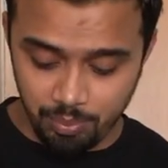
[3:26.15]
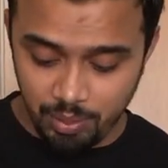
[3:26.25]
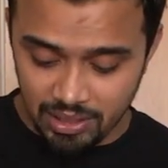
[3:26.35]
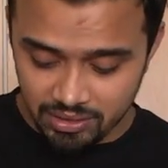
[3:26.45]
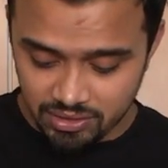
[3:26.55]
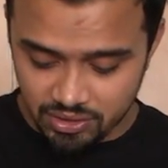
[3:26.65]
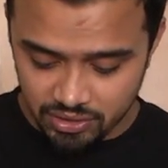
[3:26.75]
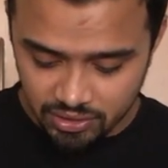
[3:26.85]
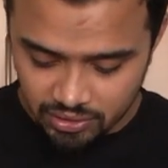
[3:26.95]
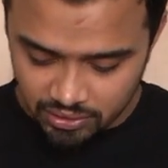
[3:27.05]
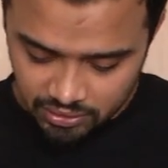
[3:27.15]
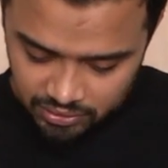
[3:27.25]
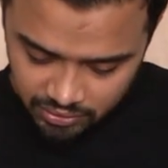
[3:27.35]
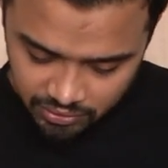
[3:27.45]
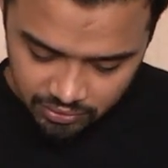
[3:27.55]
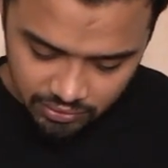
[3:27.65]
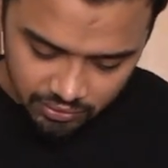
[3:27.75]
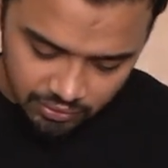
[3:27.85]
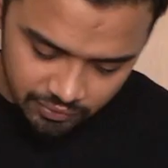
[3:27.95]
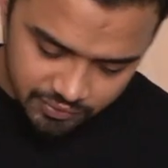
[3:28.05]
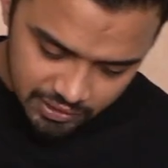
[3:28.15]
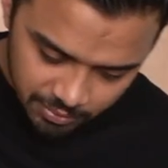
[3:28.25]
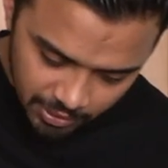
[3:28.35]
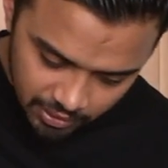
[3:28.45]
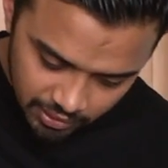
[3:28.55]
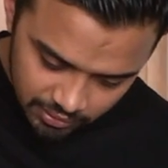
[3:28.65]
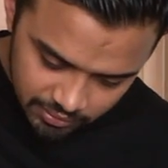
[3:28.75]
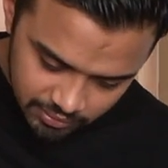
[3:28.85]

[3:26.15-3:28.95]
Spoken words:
pinch of chili powder.